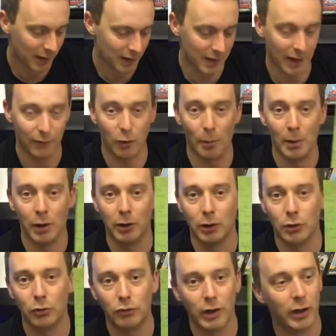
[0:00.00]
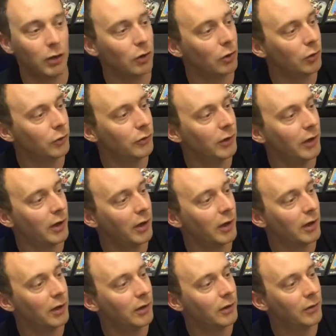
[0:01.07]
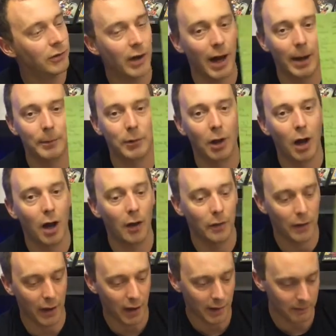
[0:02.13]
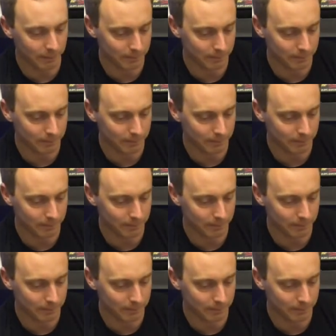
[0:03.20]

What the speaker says: Yeah, I've got my own little record time card there.